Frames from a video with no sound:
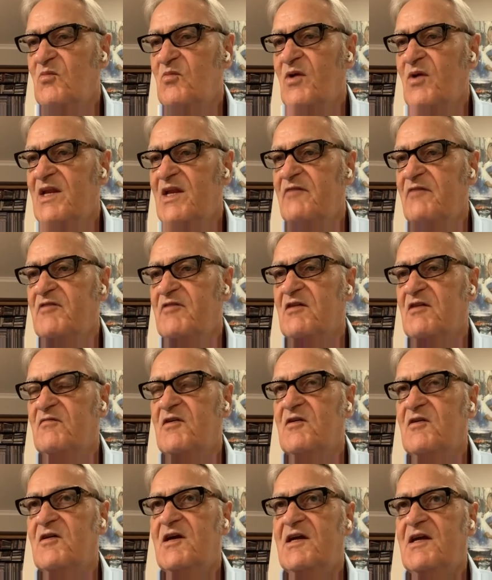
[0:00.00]
we live in a
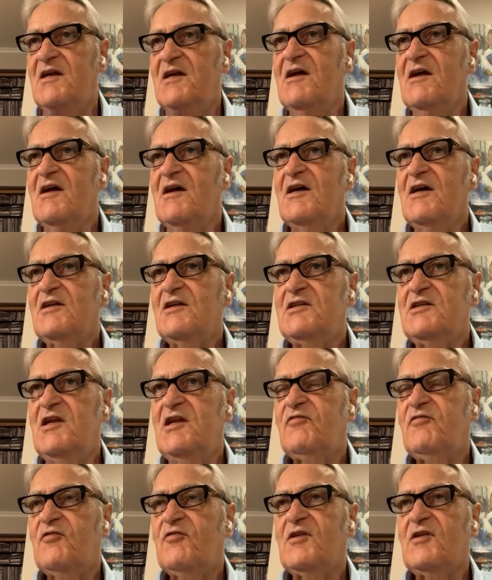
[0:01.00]
very
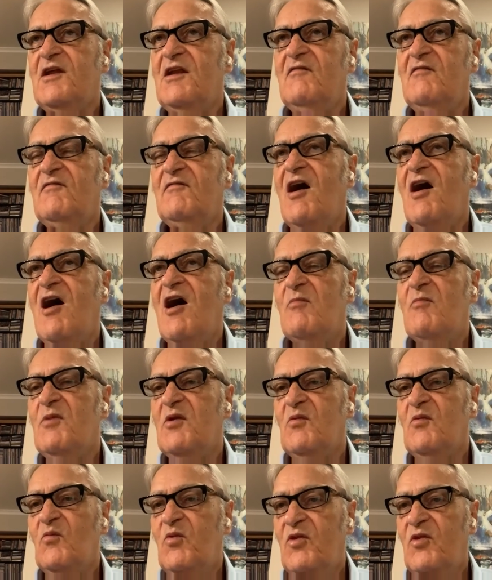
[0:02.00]
different
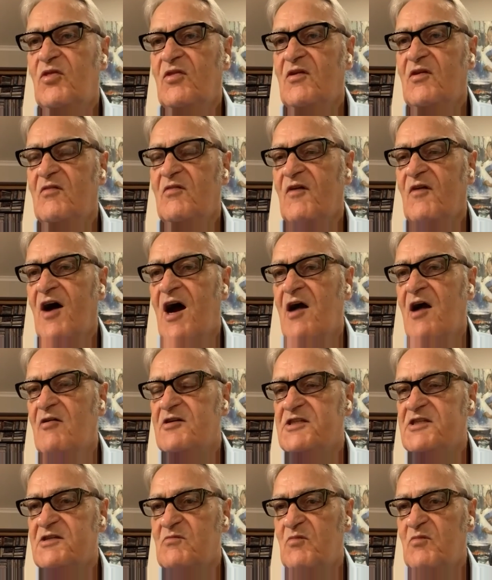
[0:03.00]
environment with the
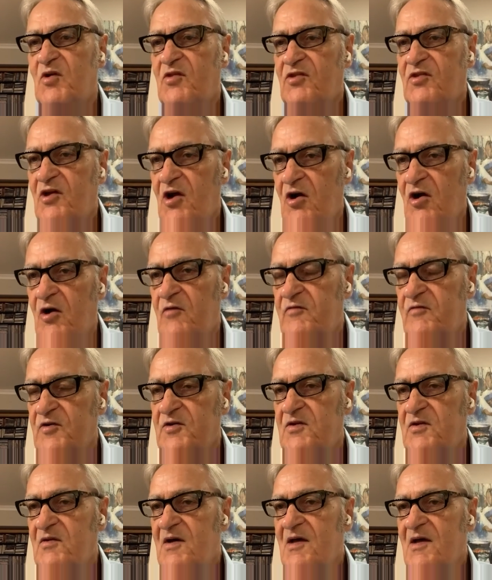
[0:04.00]
virus and with
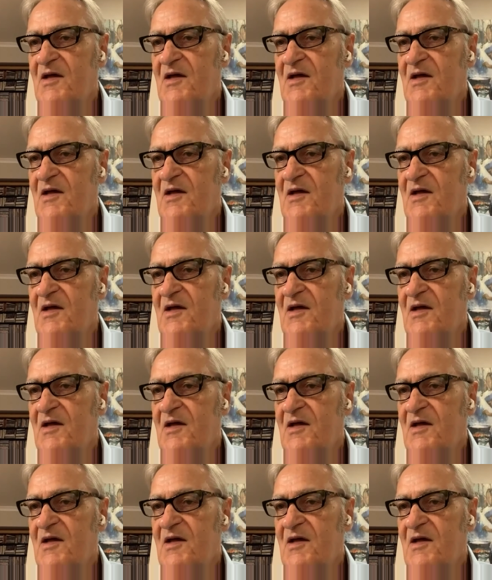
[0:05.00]
COVID